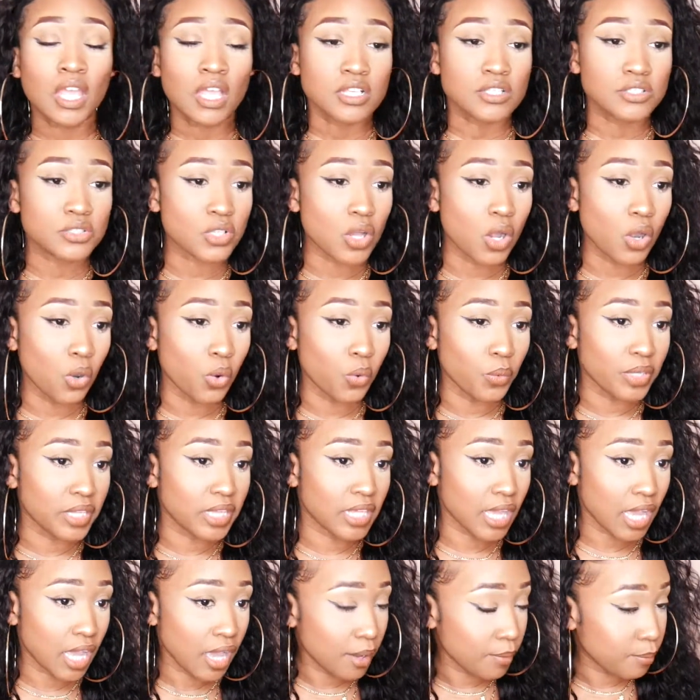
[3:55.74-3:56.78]
So
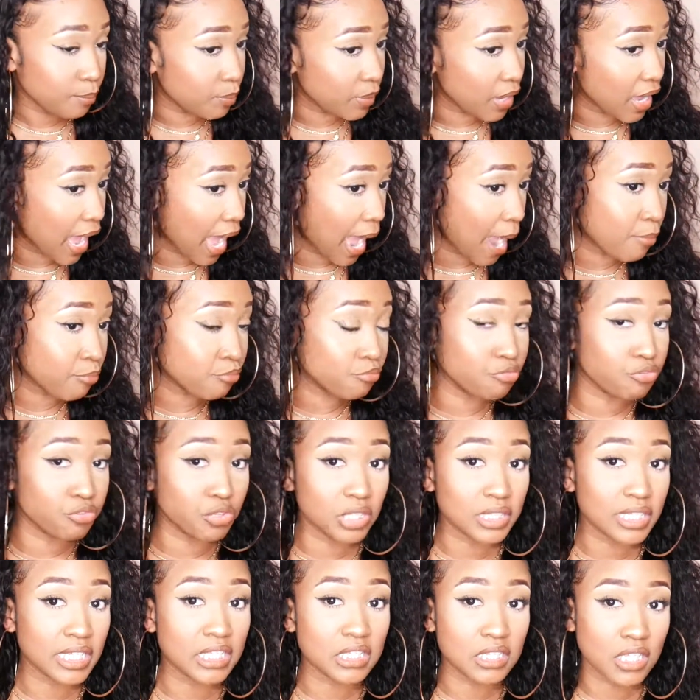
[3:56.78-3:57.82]
yeah, but I'm
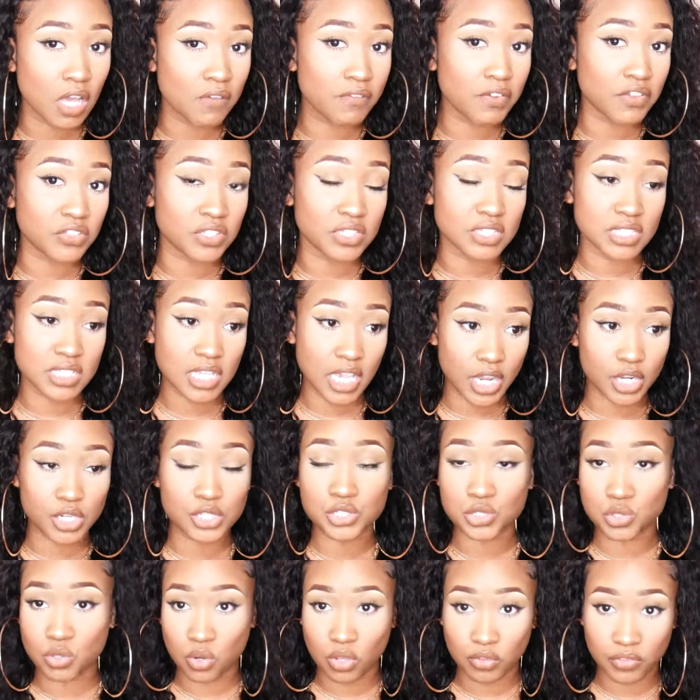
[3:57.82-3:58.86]
really loving the
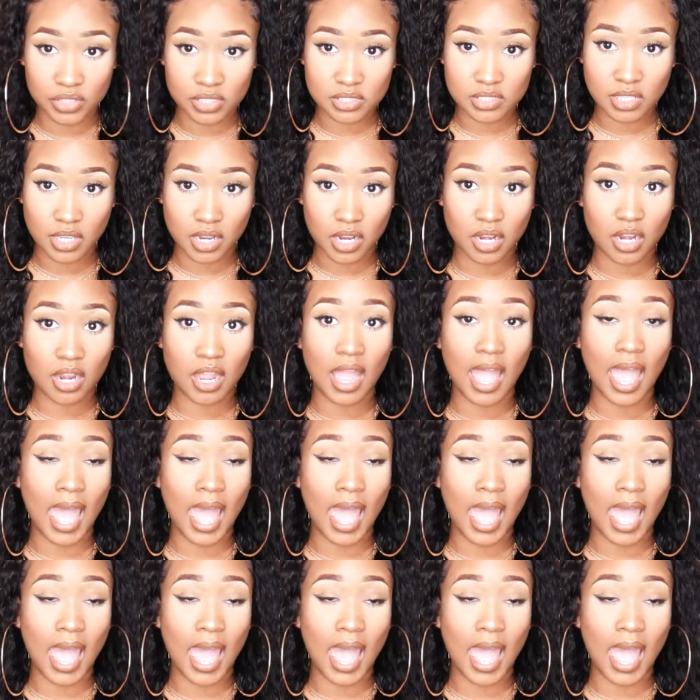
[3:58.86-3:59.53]
texture on this hair.